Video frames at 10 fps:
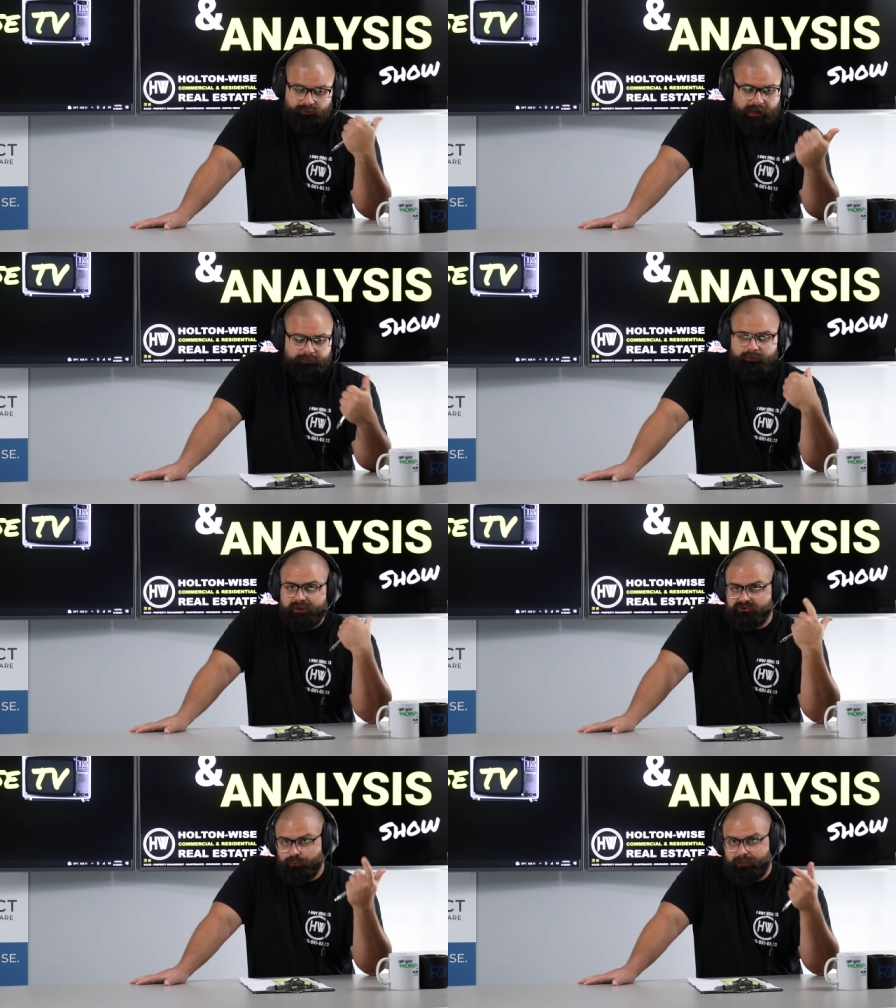Property
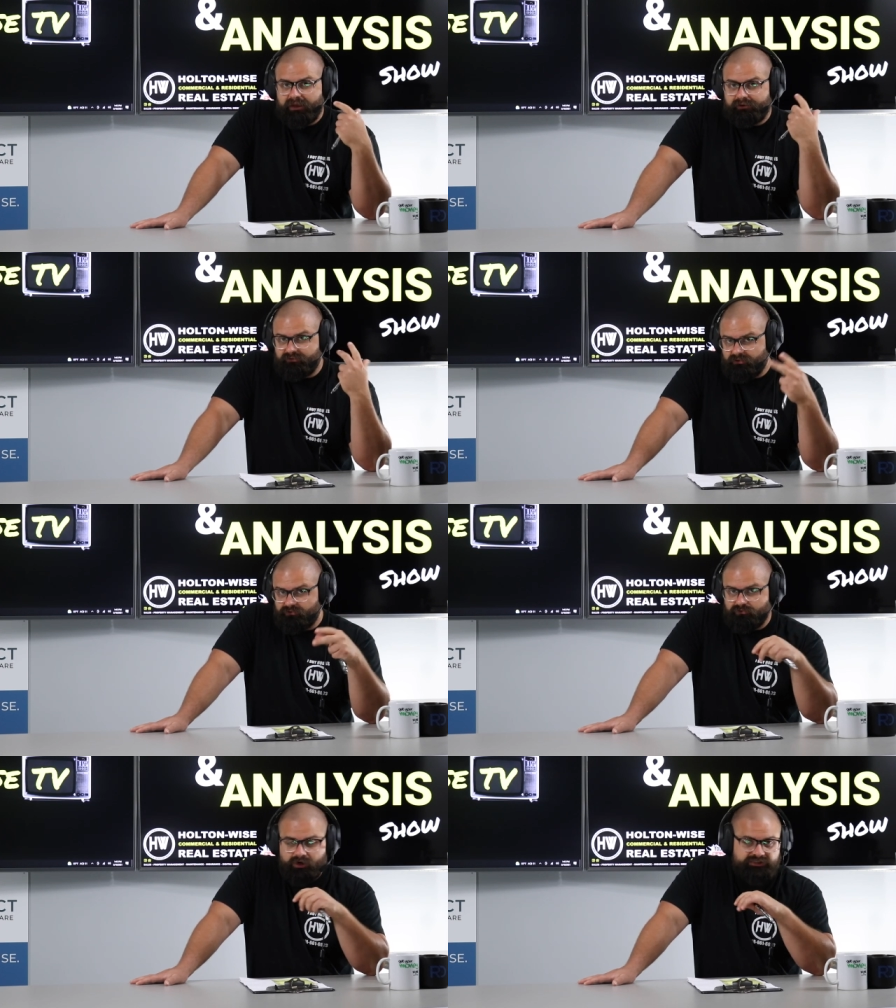management, maintenance,
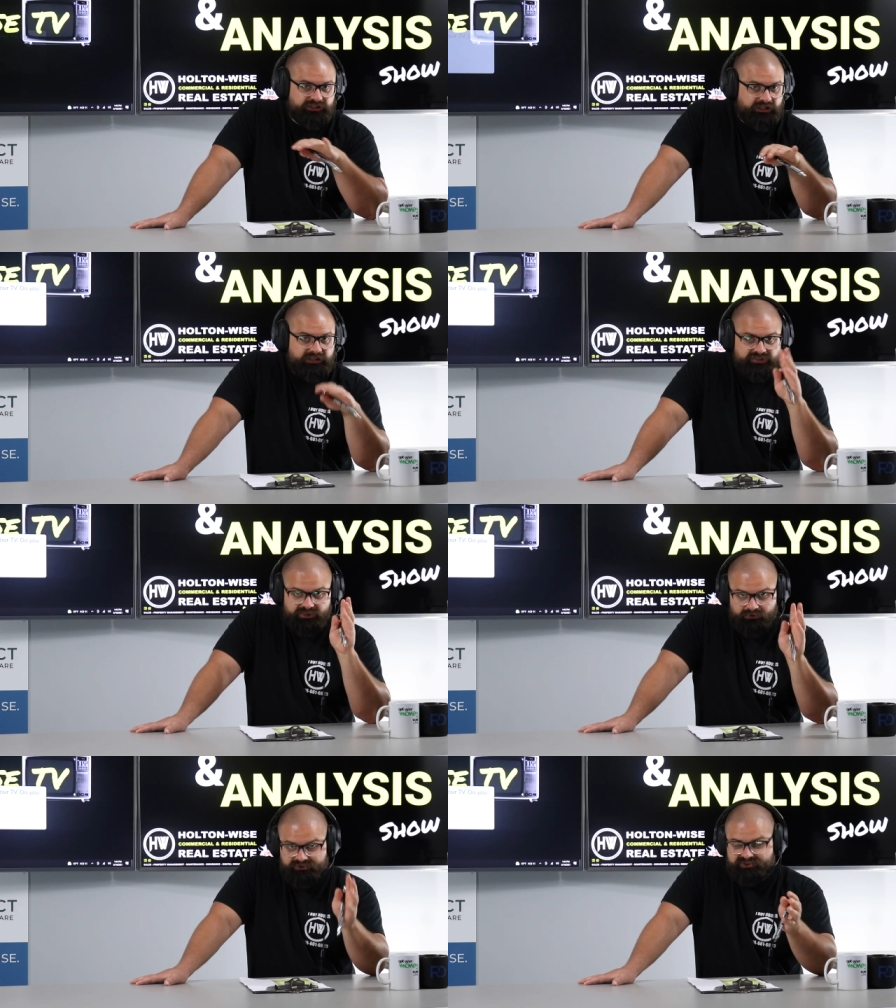construction,
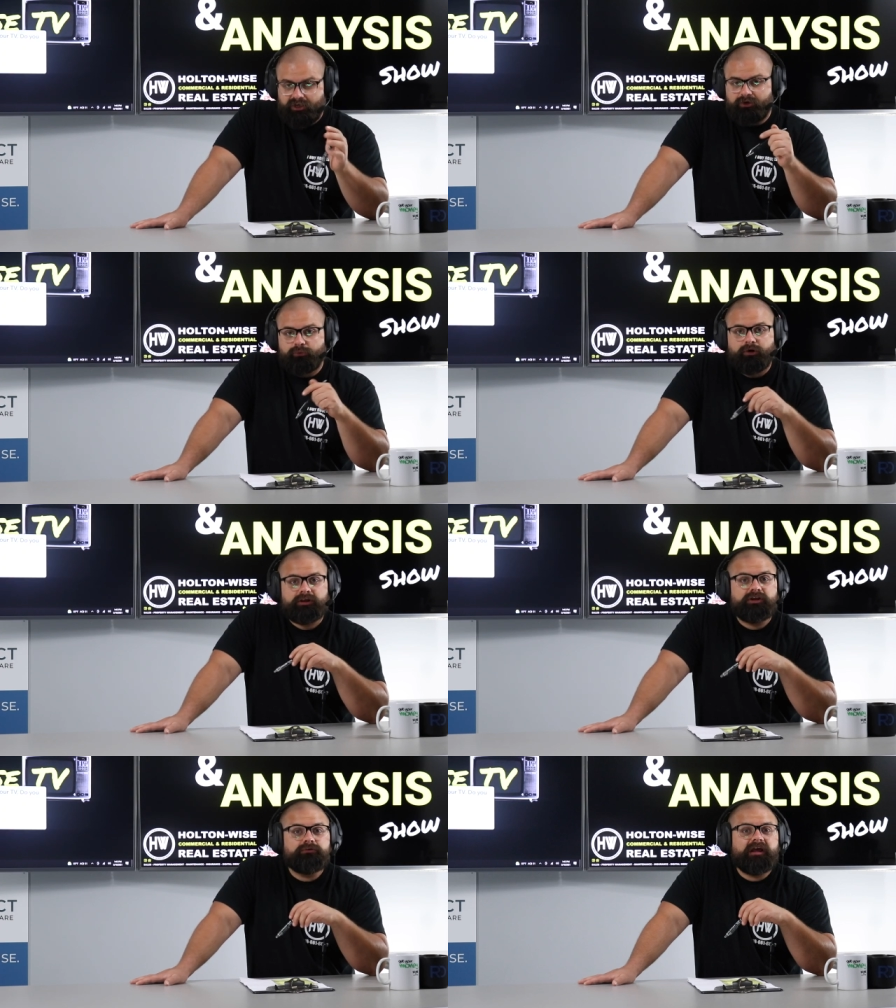insurance, title work,
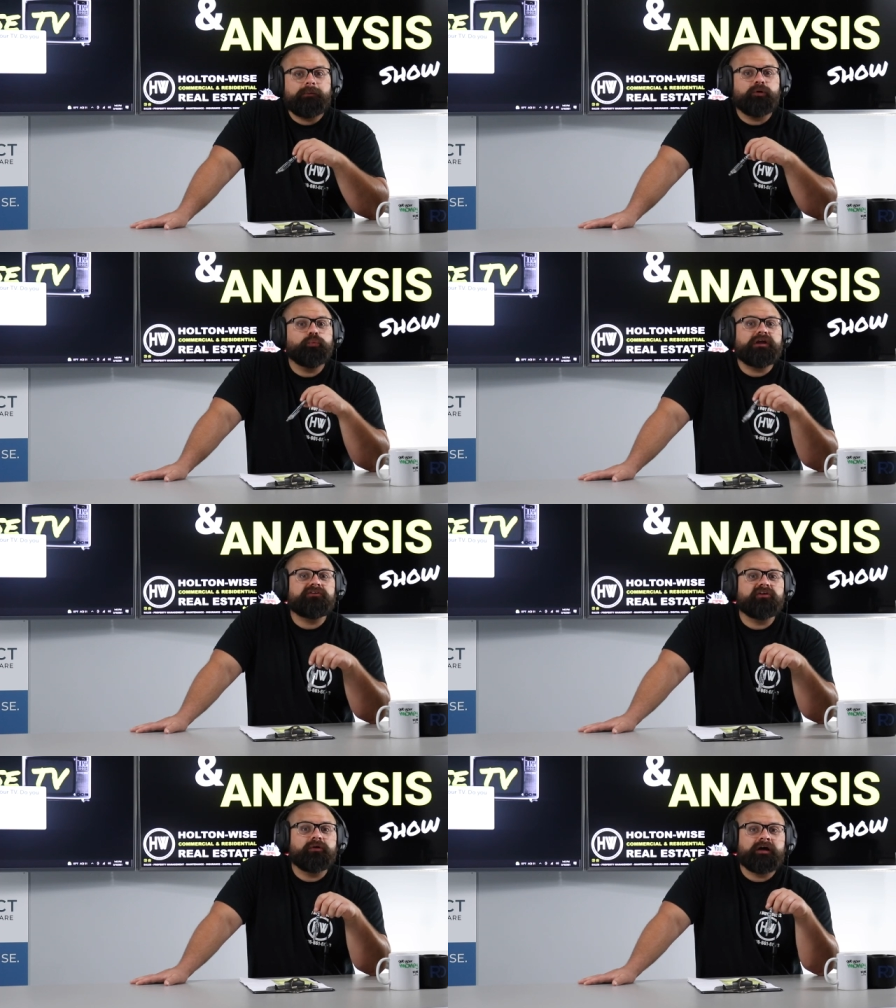you name it, we
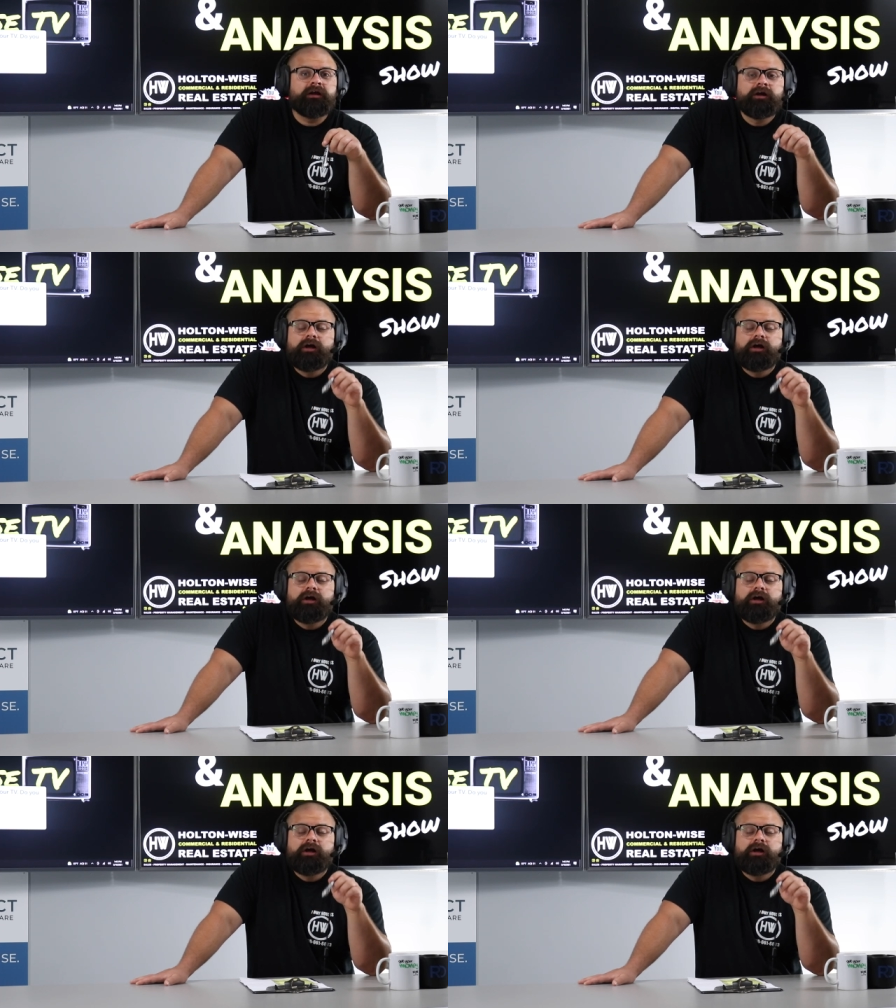do it.